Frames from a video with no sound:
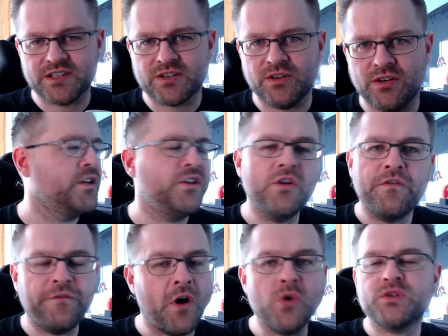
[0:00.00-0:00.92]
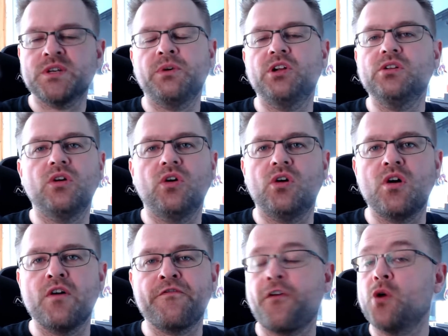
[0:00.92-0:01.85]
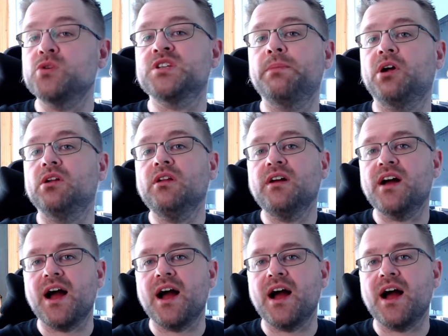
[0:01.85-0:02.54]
called Ufotable or Photable.